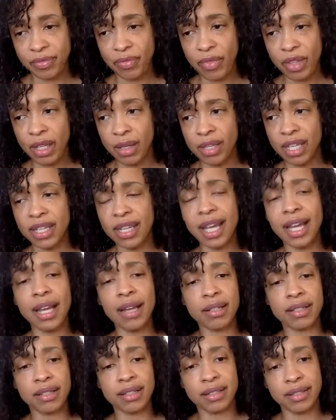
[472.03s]
And
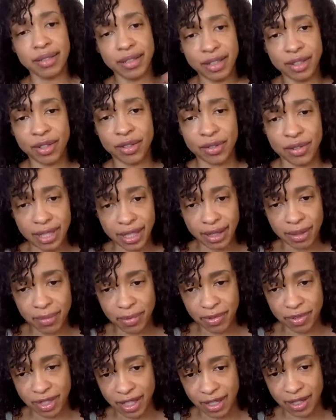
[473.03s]
that,
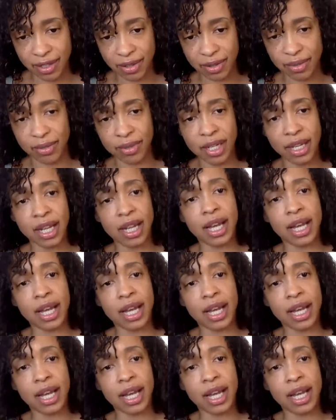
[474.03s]
tempers down